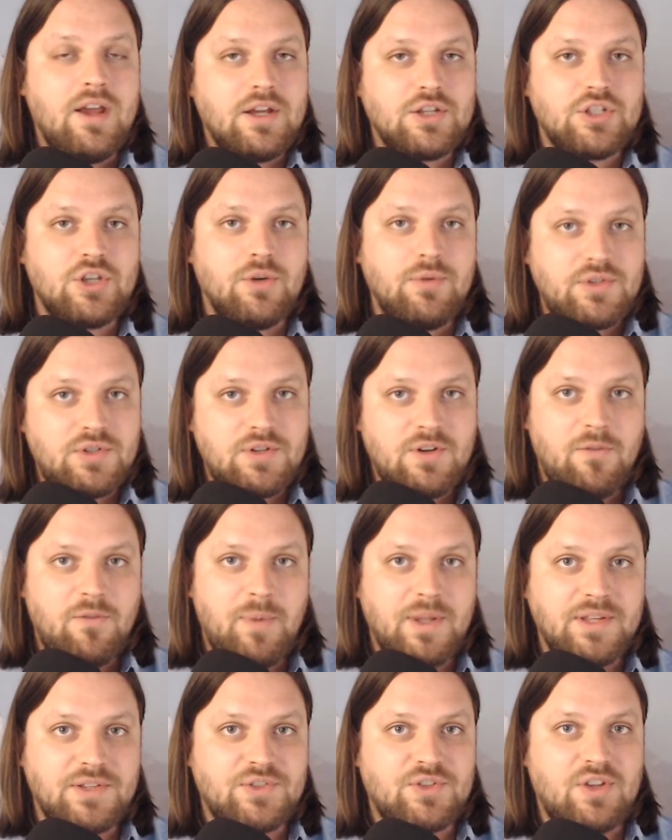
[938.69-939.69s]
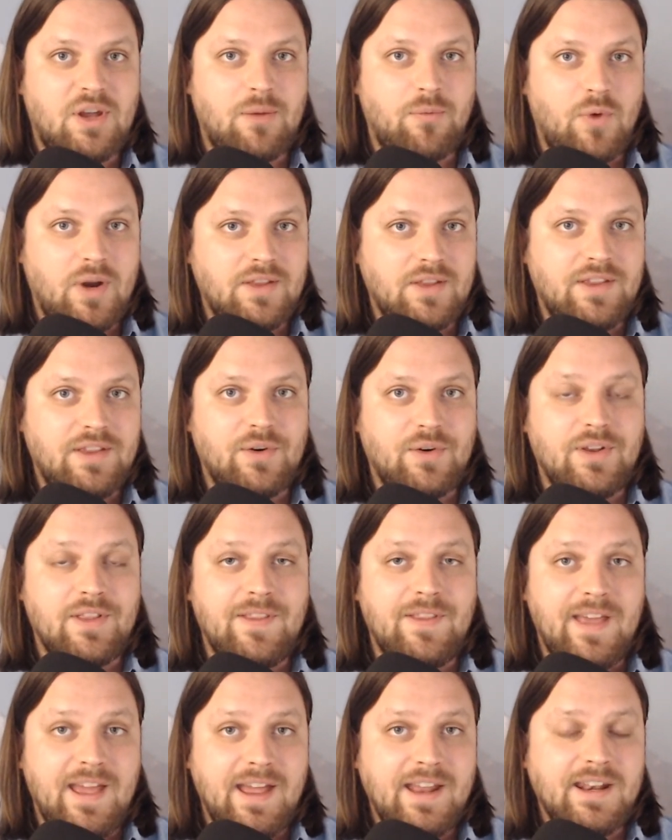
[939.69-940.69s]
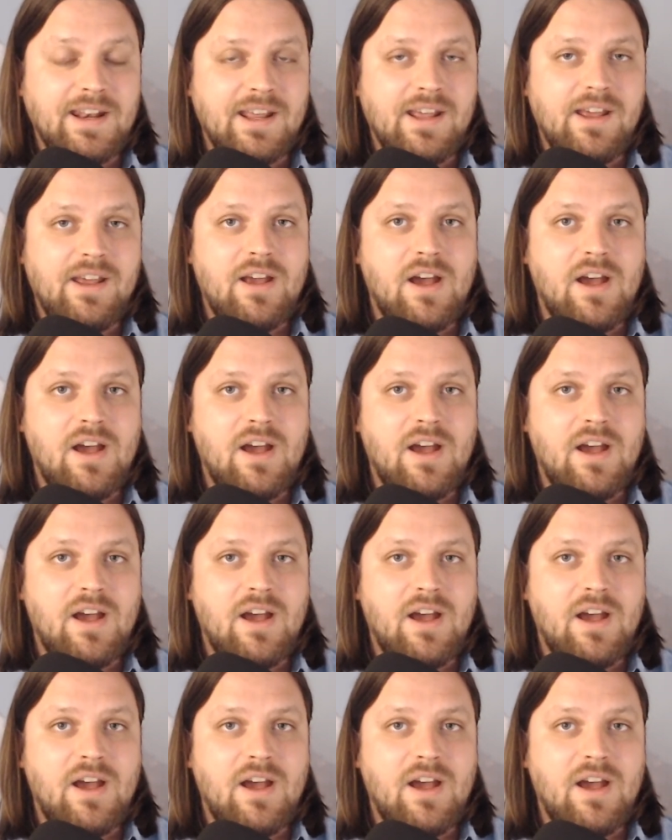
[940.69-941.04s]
So it should have been stopped right there and then,